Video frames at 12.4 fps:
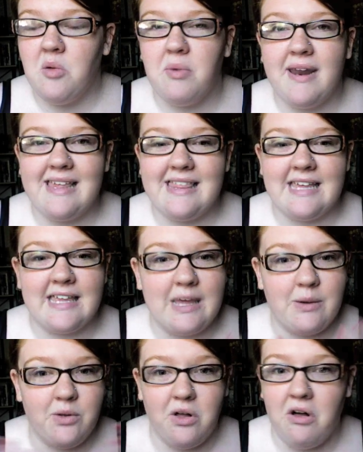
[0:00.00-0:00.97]
I think
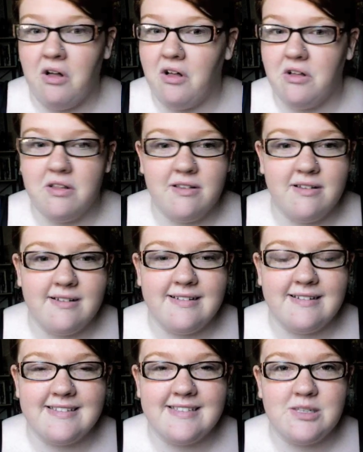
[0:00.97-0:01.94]
they will all
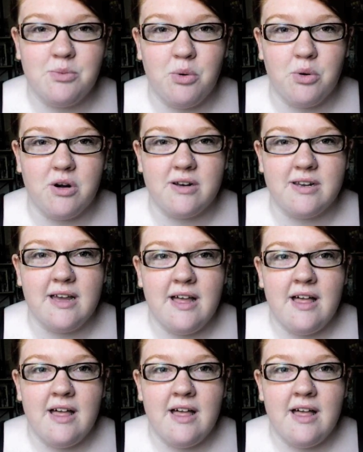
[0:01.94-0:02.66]
support